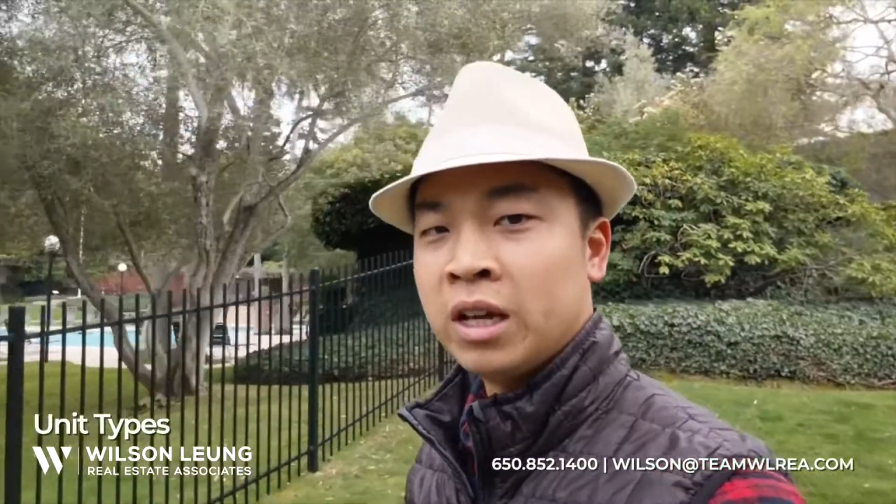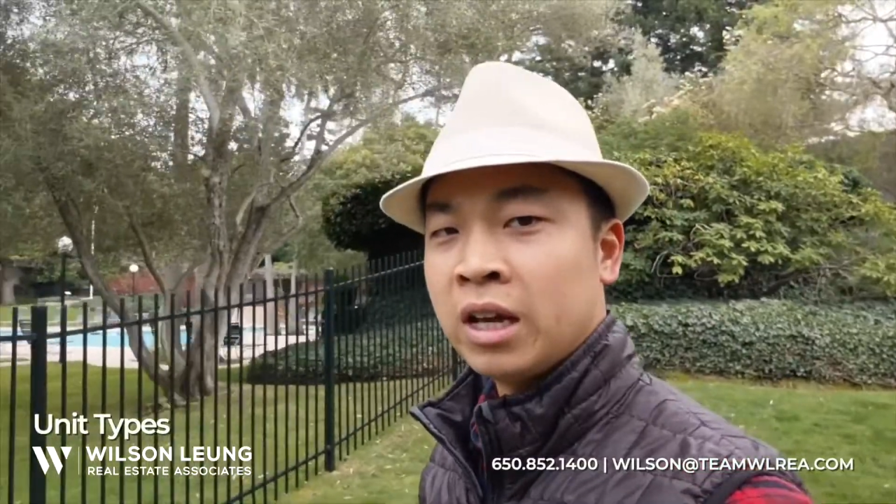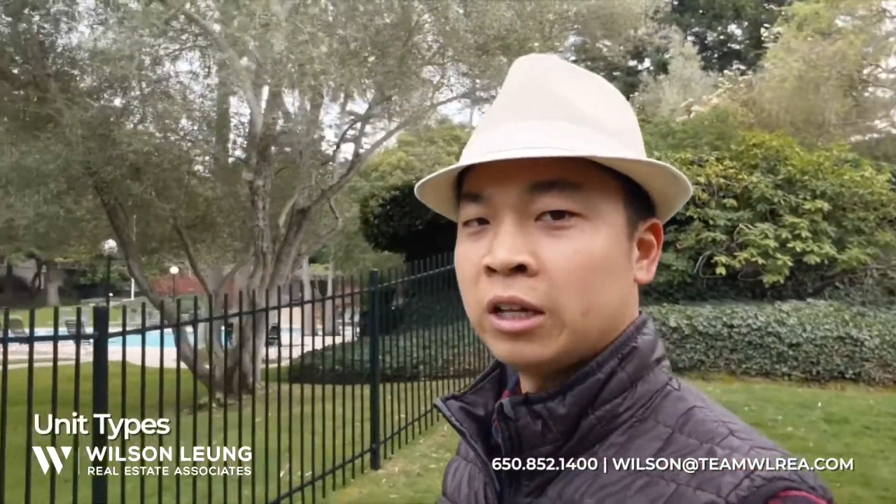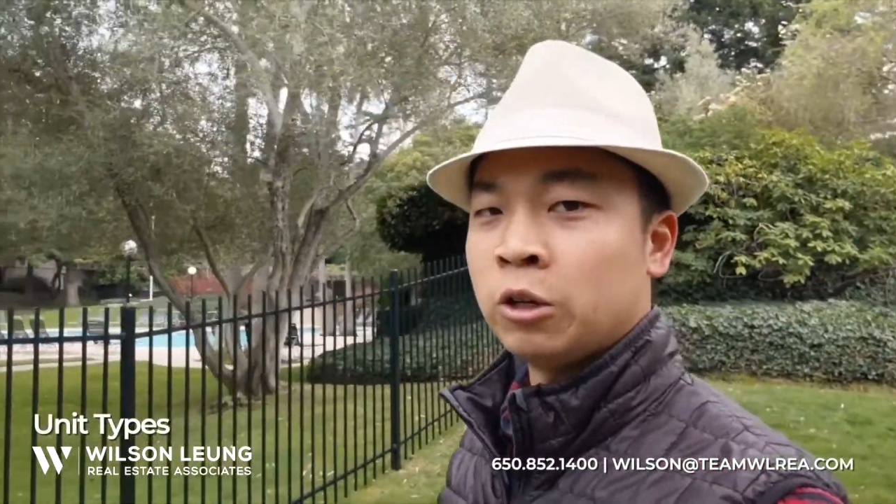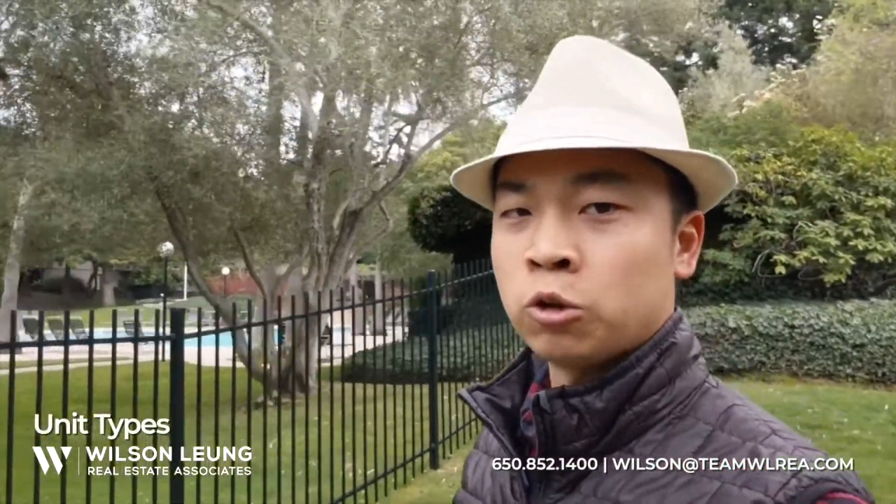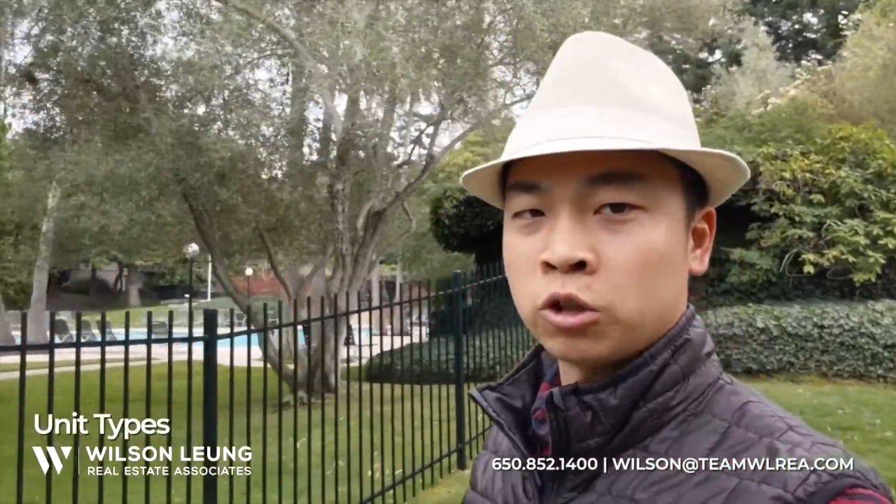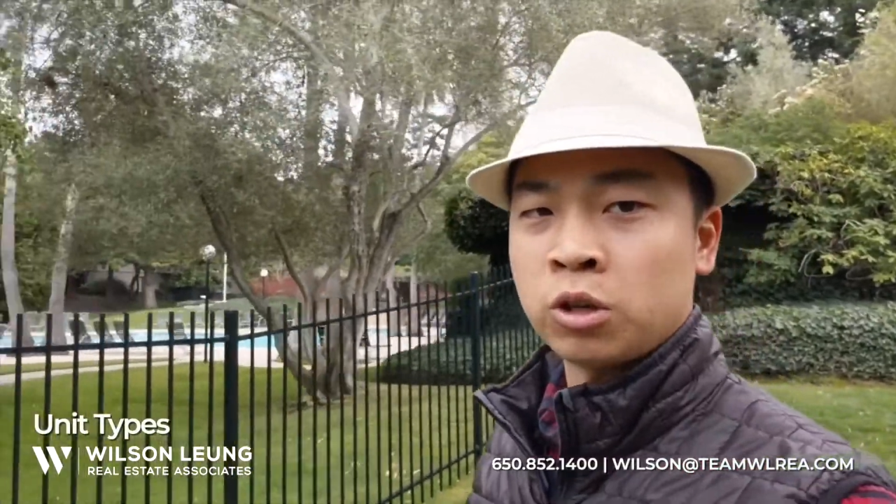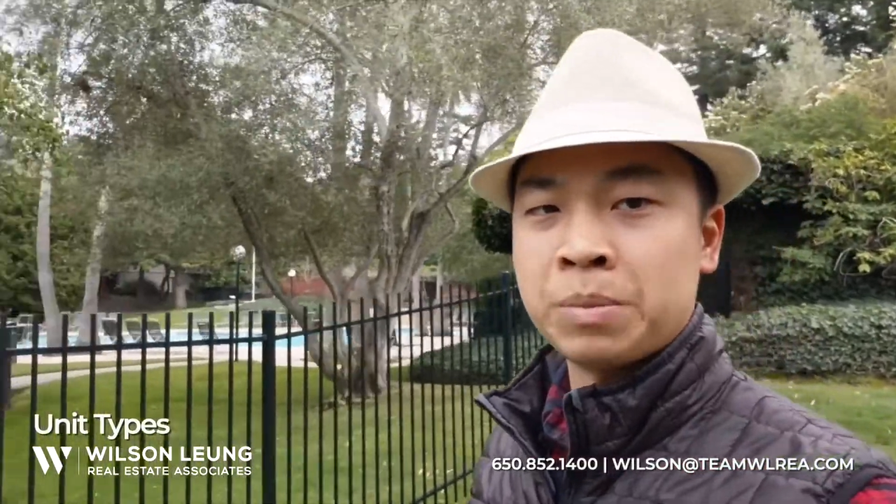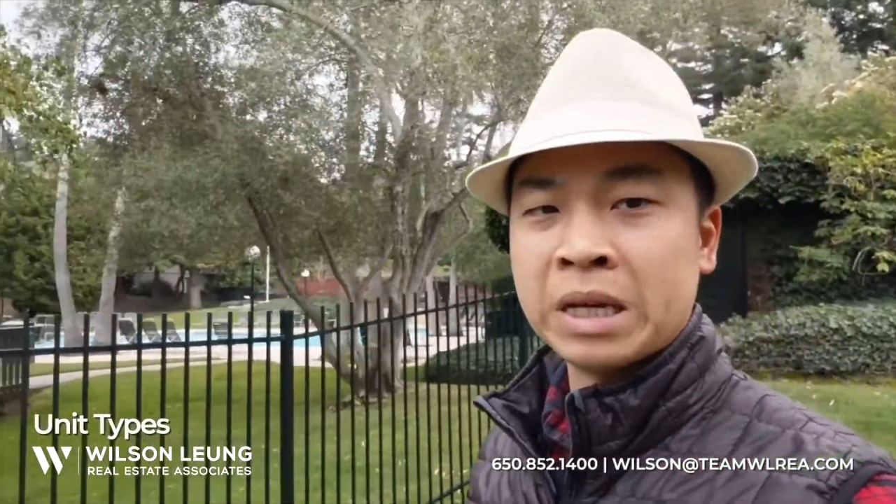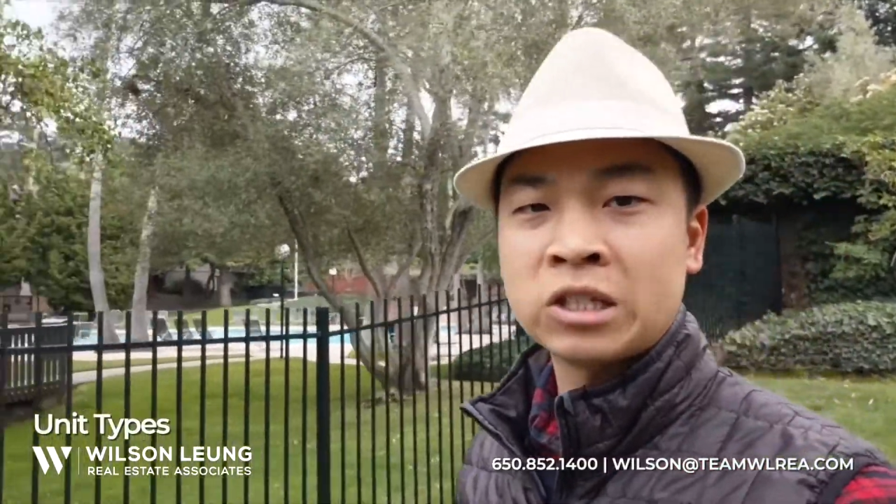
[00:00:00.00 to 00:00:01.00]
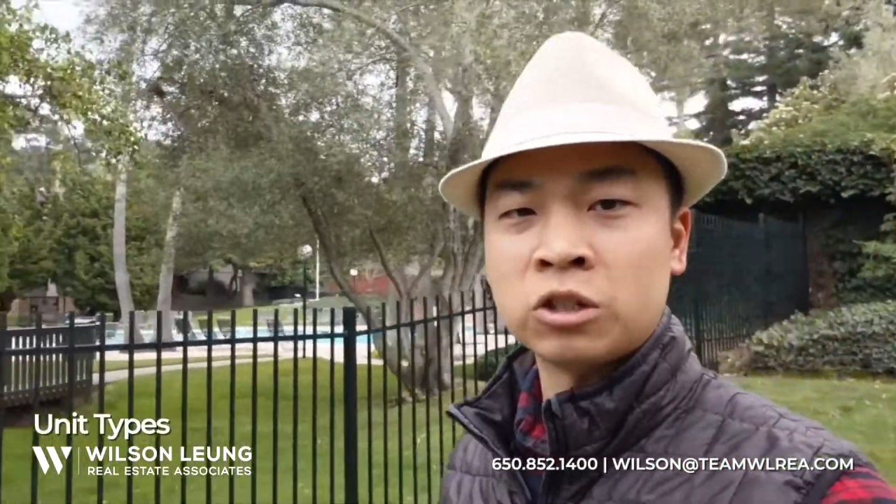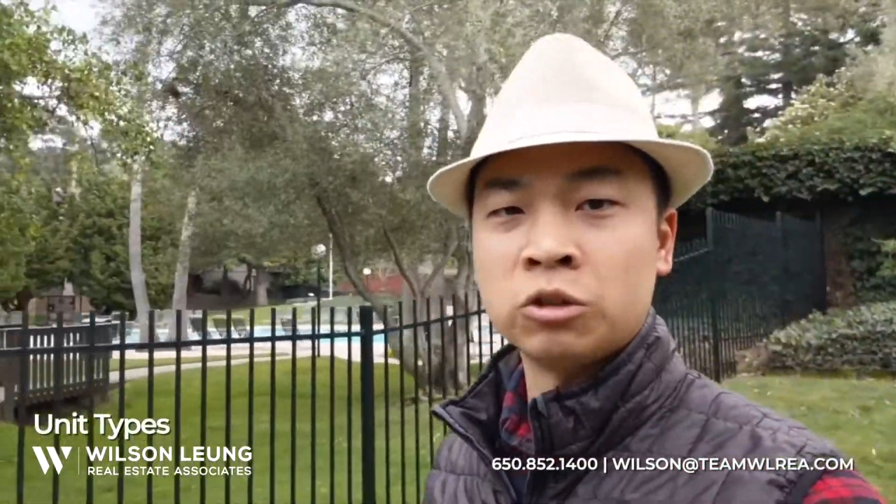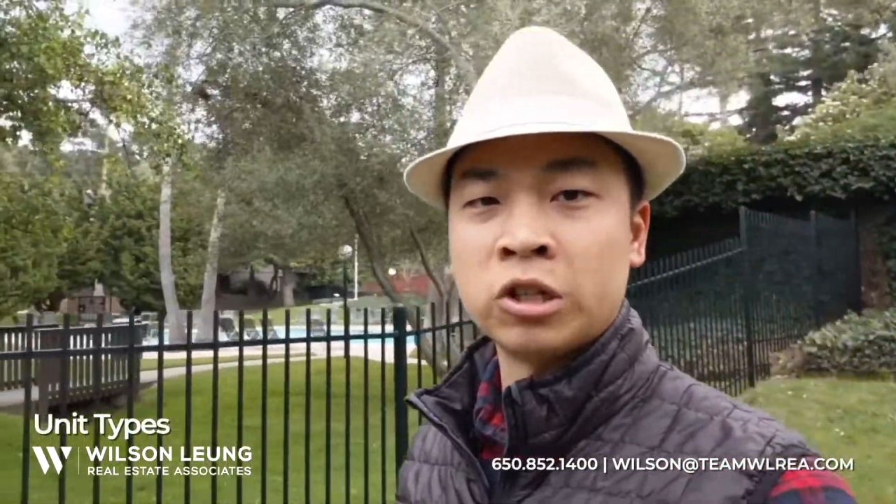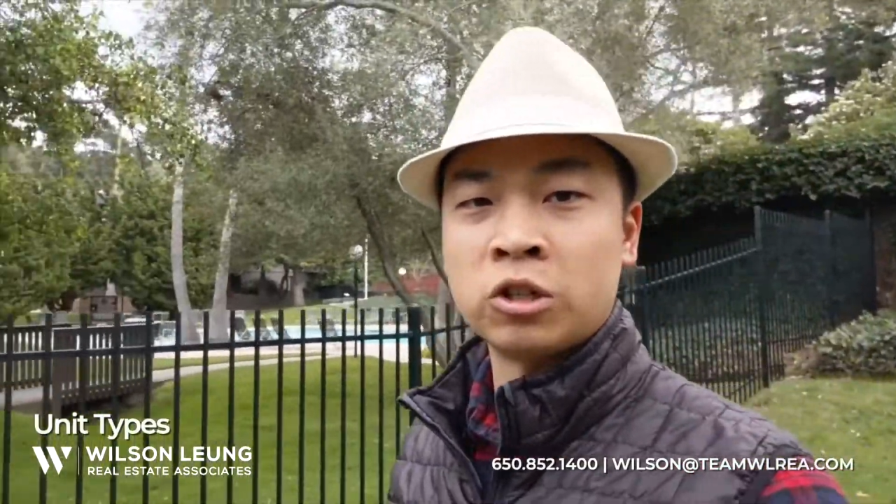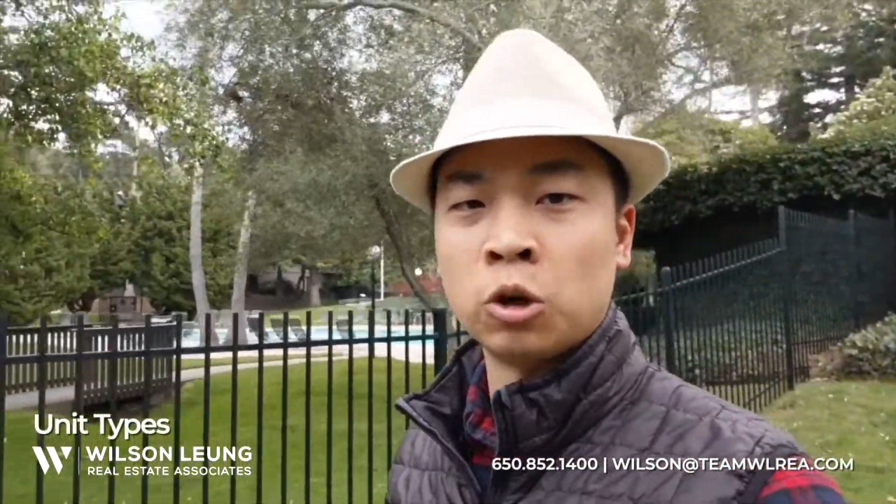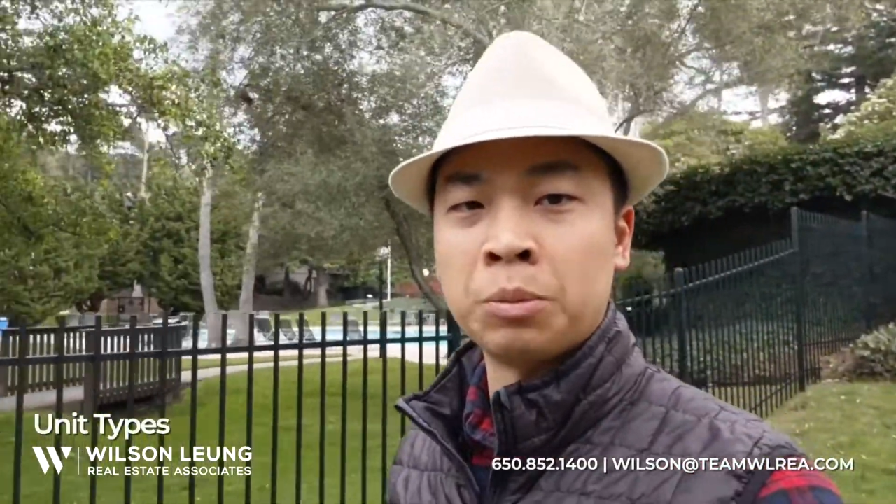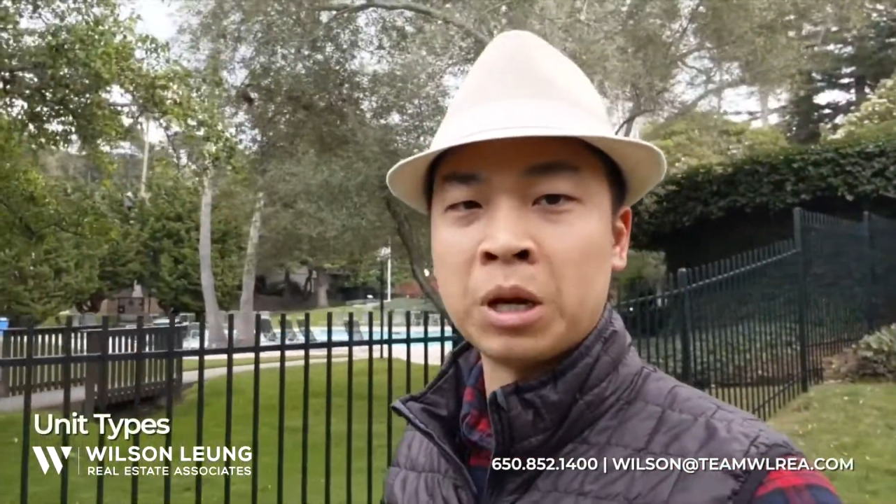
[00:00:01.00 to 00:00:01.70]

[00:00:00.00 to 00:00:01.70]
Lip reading: And those are the biggest units you'll be